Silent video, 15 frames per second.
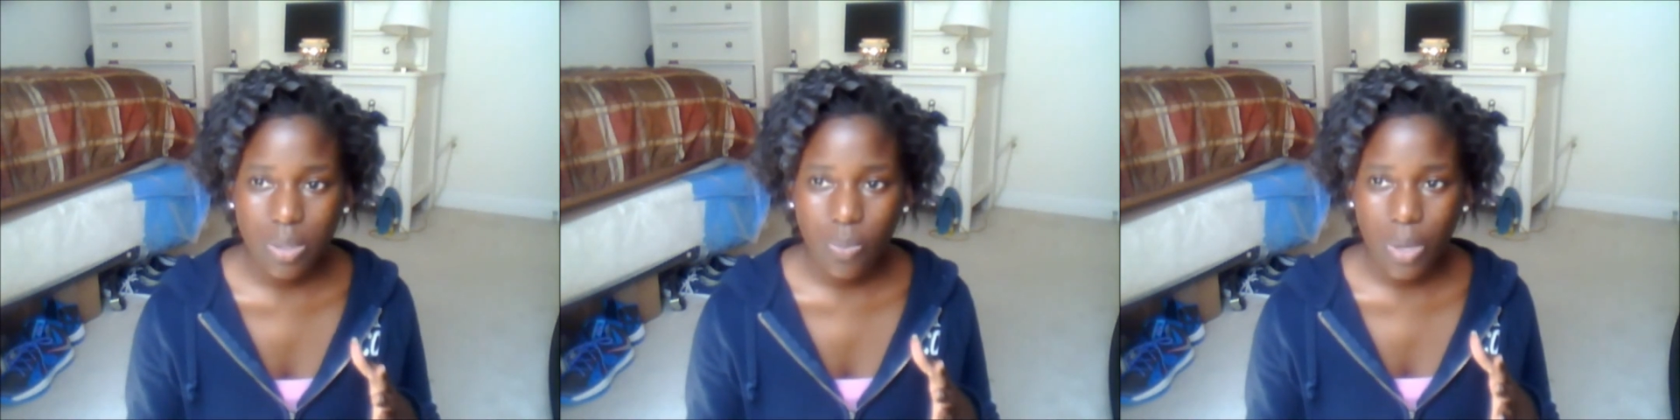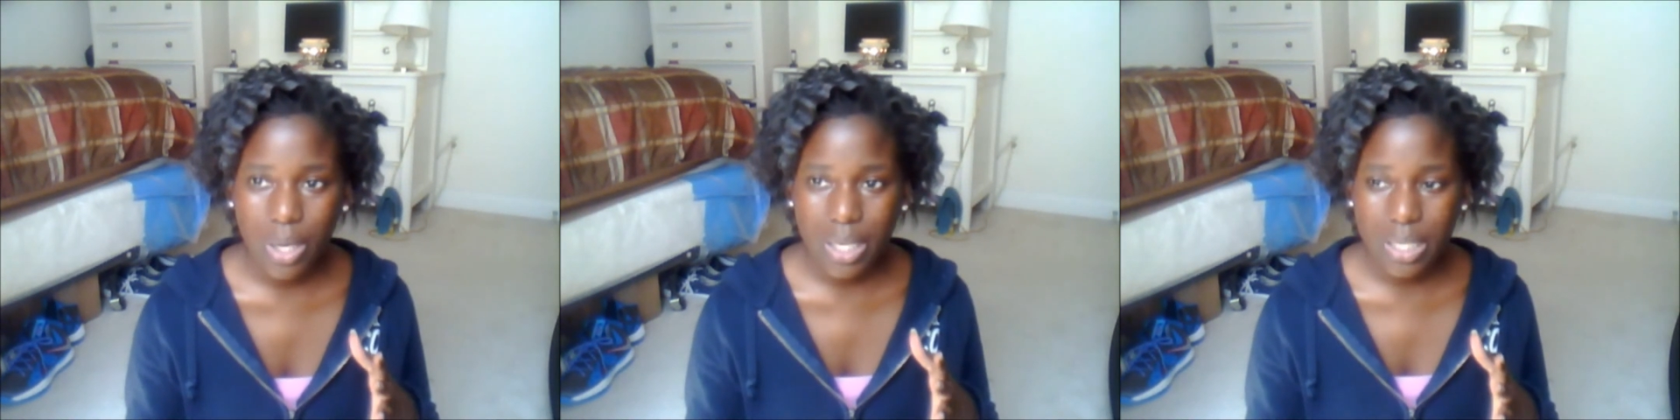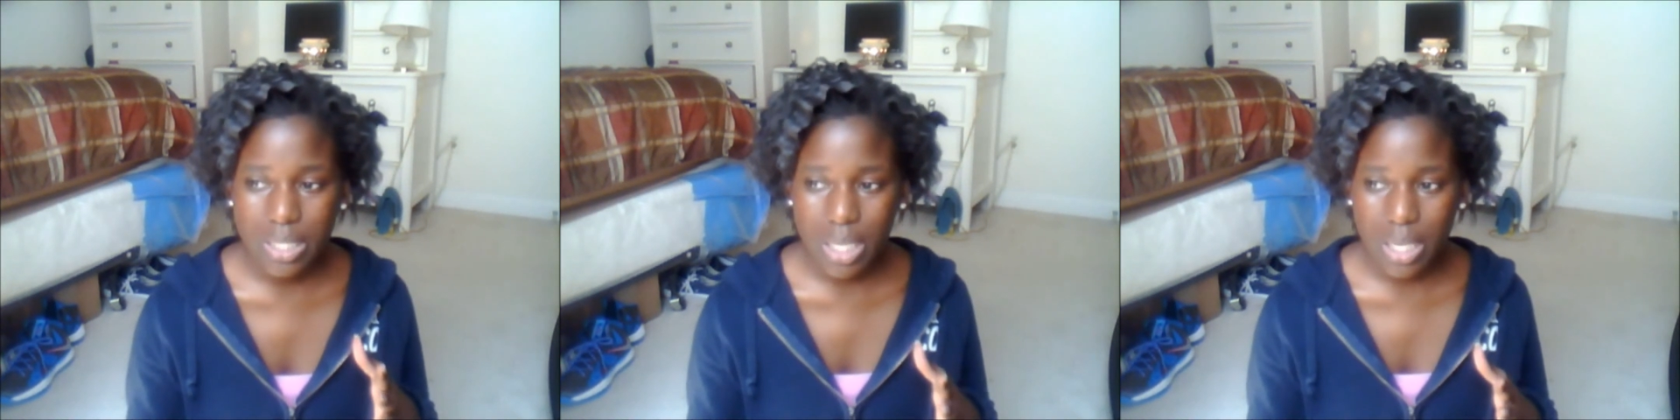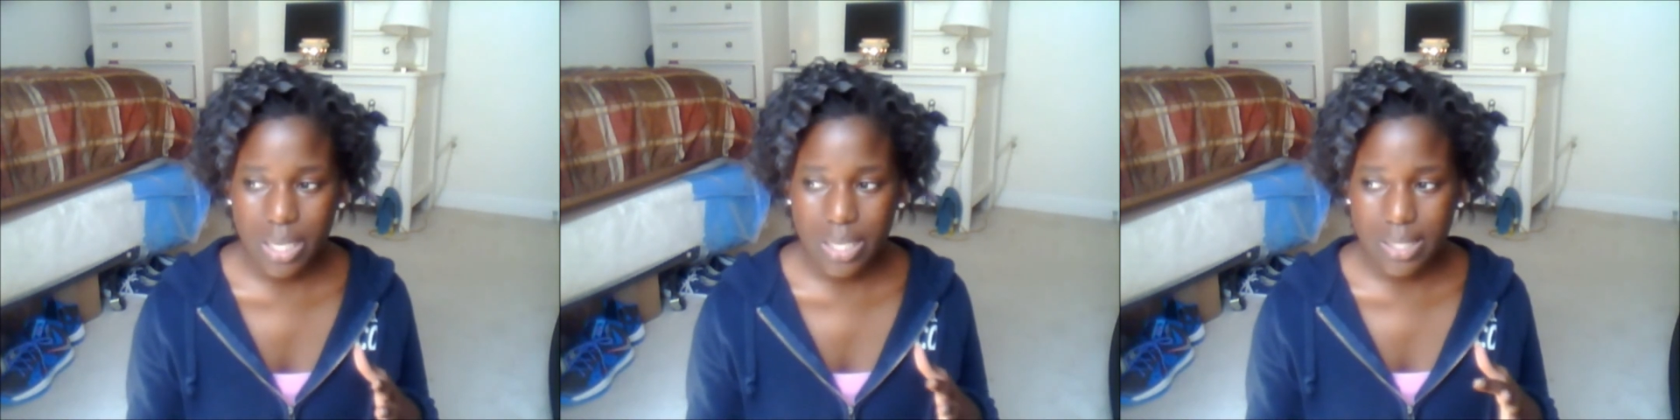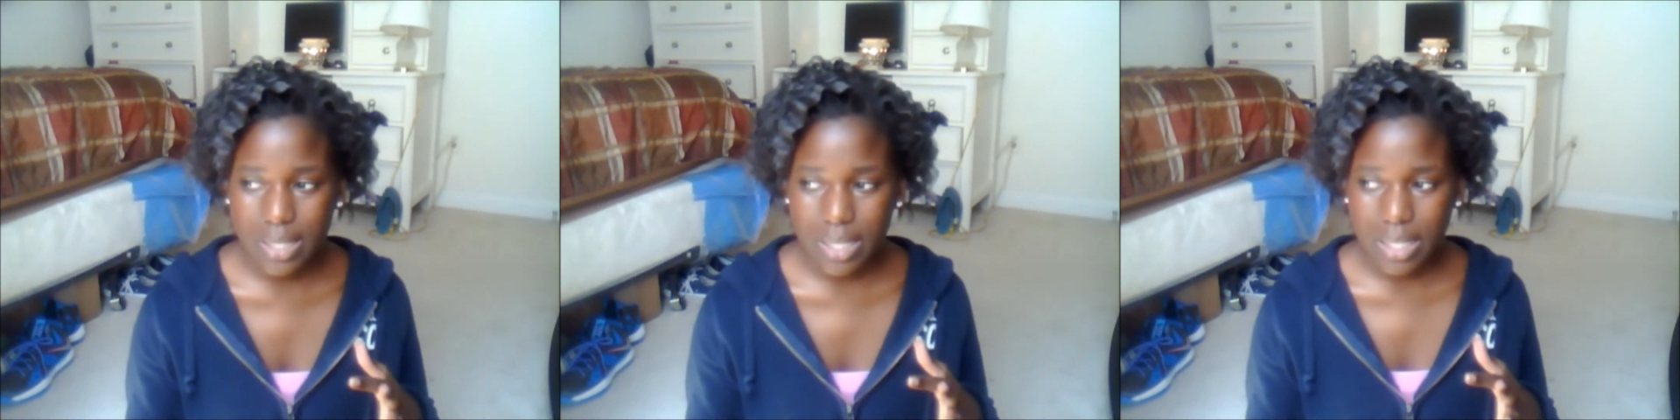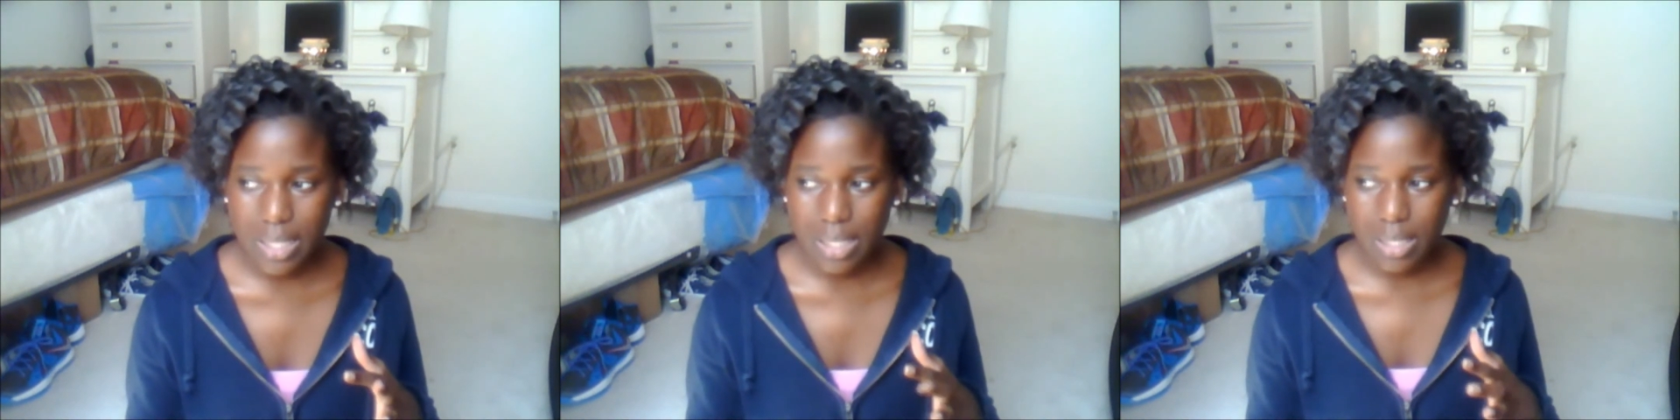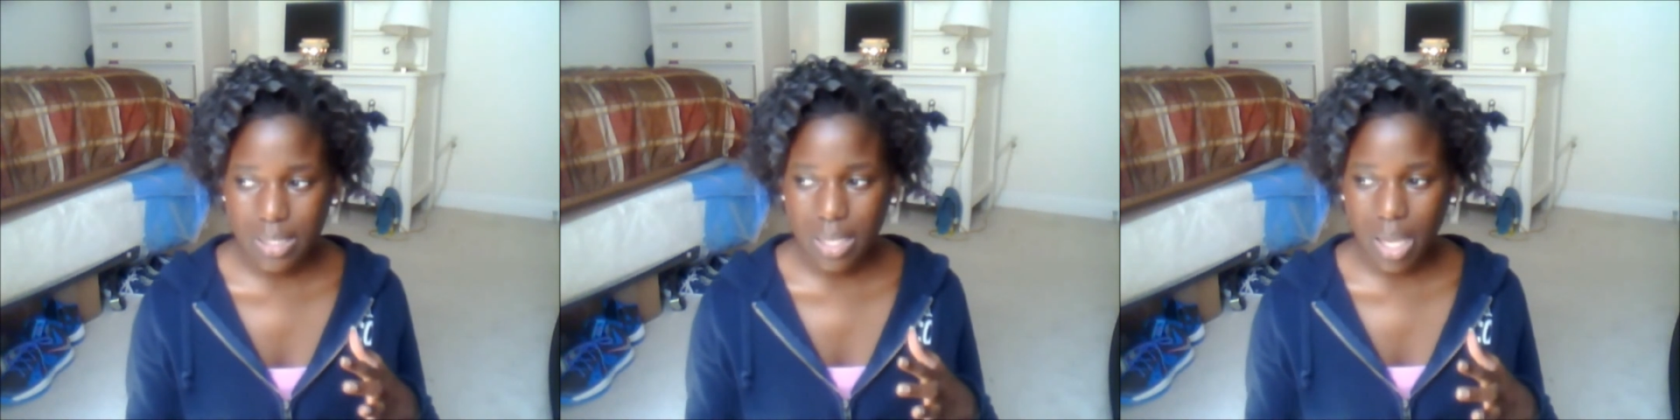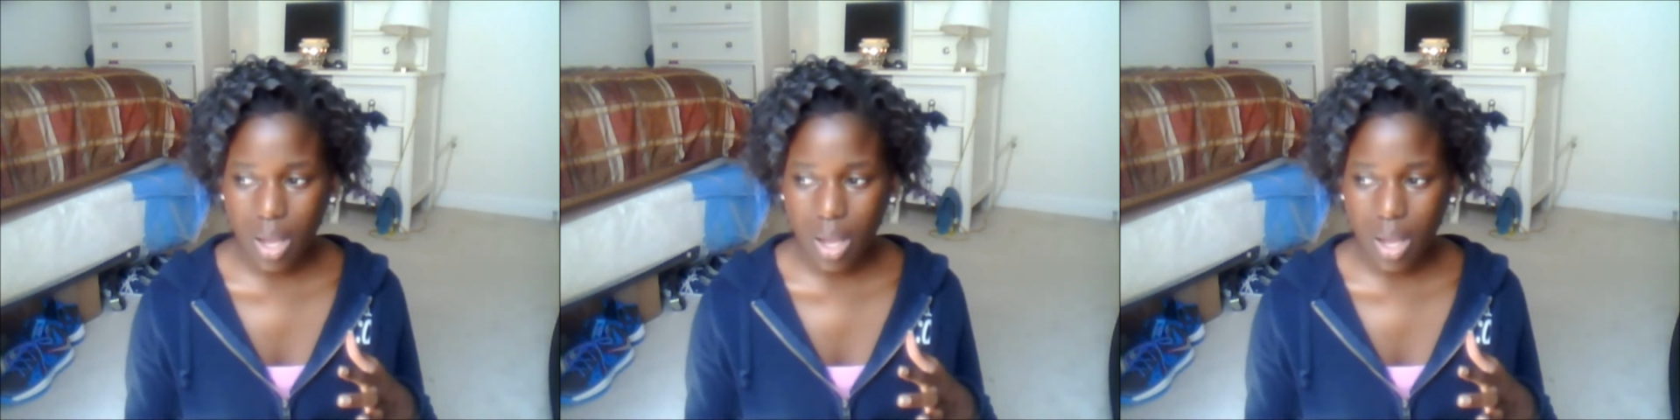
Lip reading: what it does is,